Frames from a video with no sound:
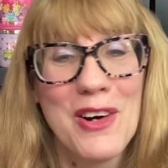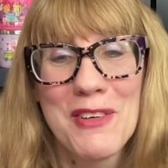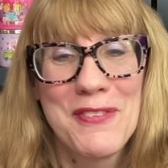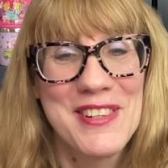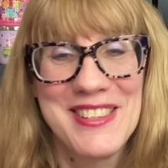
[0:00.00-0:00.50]

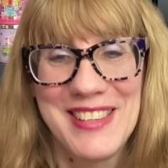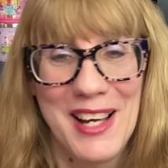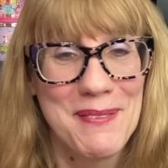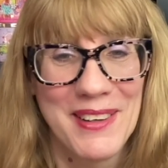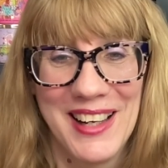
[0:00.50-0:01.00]
or for
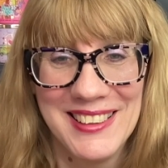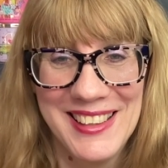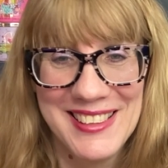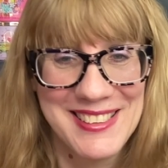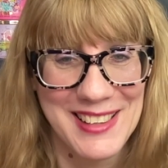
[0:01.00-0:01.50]
summer. I'll
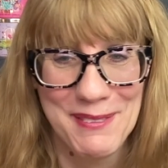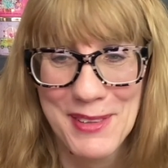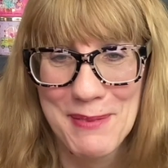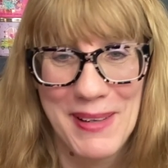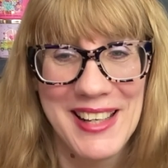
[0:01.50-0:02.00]
take a
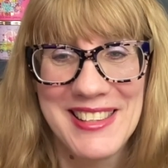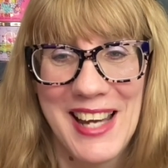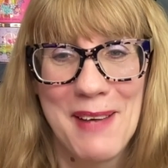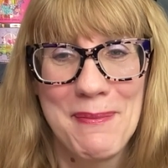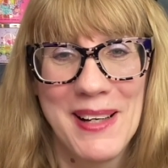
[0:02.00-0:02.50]
summer bake
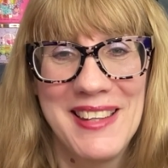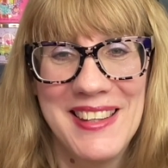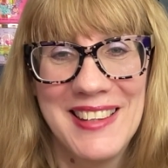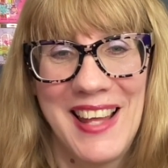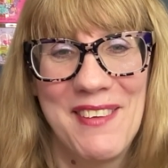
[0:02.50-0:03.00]
shop, but I
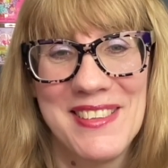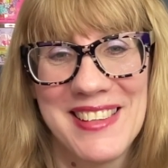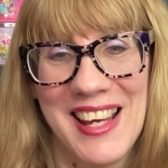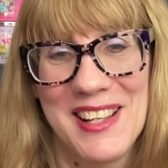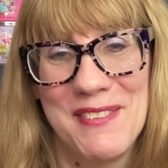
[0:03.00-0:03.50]
think that was
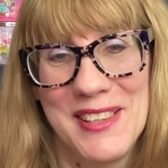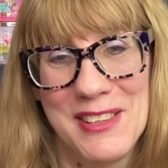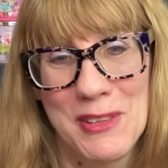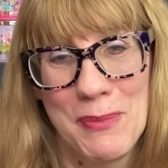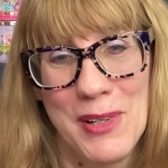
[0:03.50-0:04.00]
kind of a
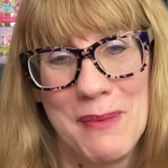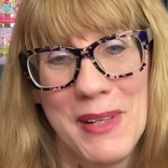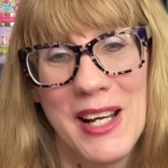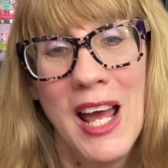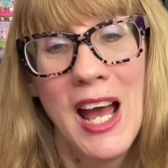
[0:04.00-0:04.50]

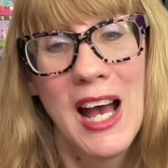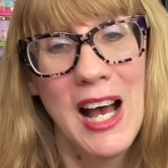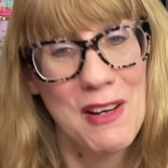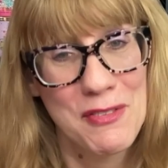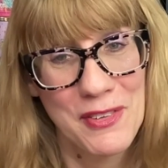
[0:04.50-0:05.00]
disappointment
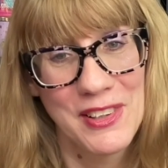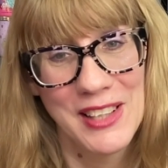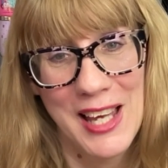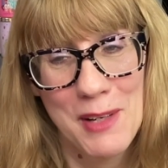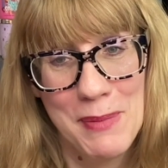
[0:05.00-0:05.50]
uh, for a
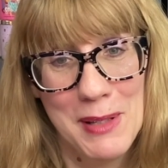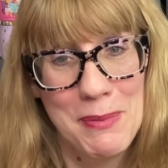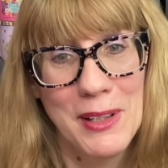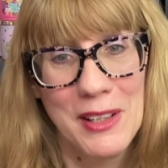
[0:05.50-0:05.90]
lot of people,